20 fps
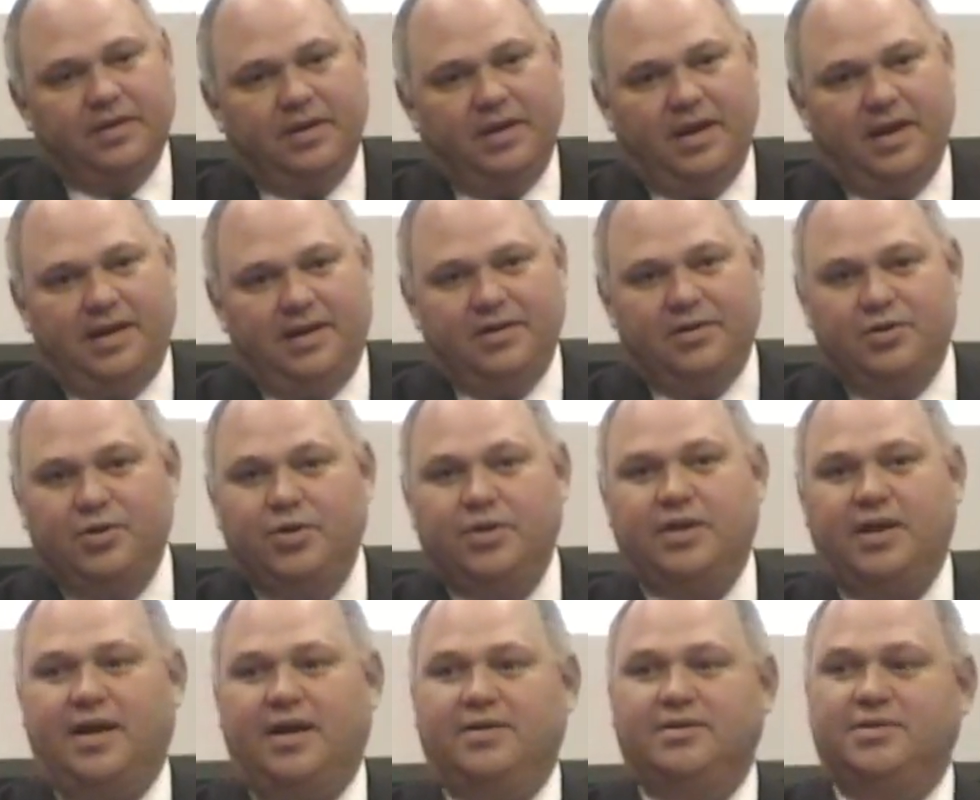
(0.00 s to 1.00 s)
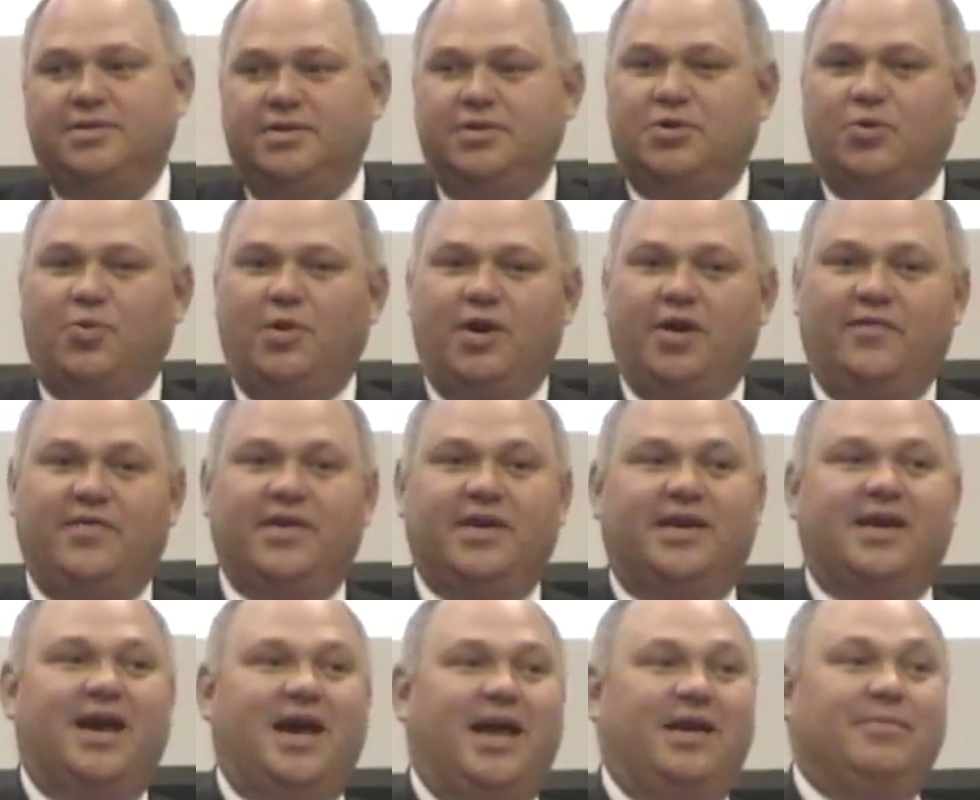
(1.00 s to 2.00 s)
And in 2012, the
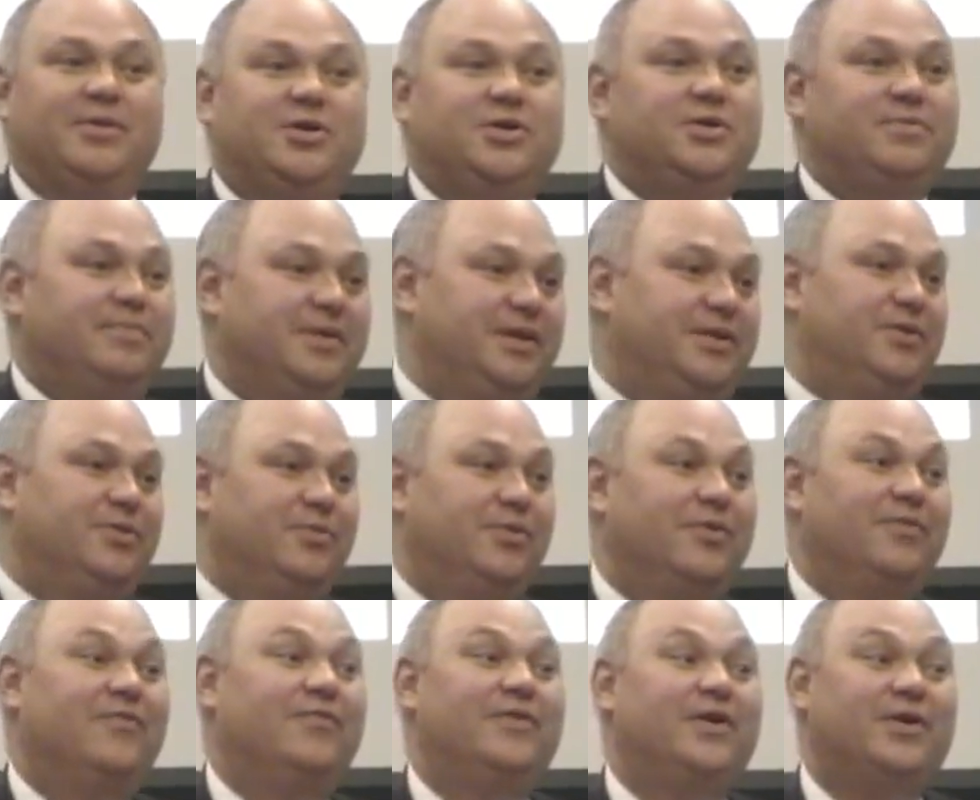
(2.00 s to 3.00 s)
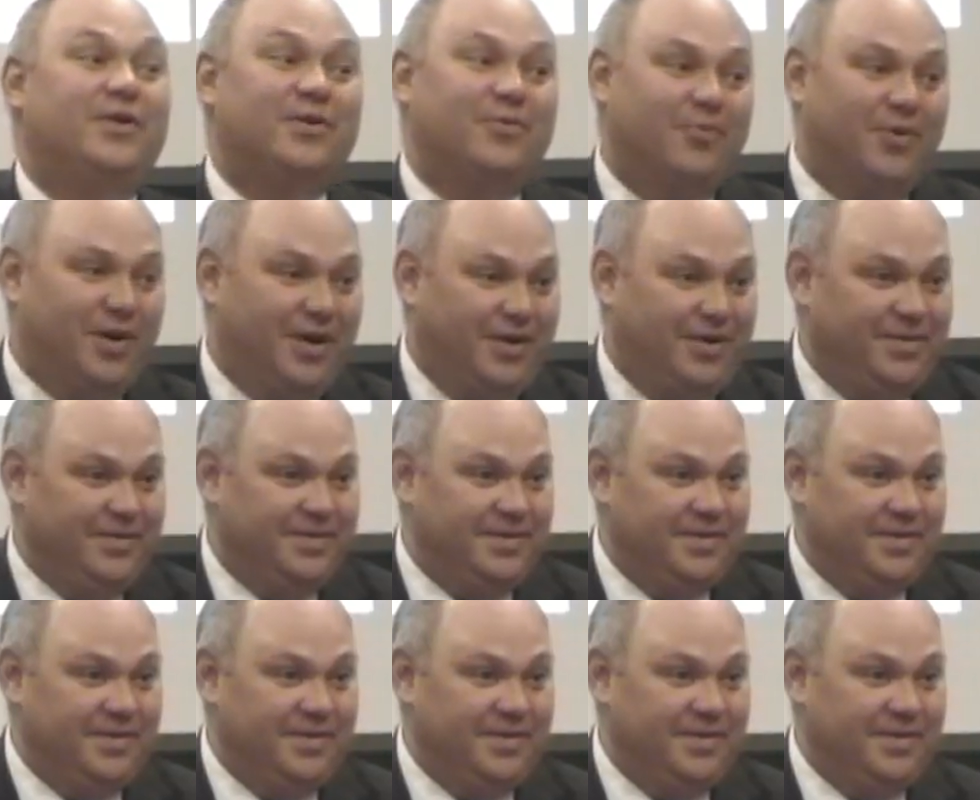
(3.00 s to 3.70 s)
economy should be doing very well.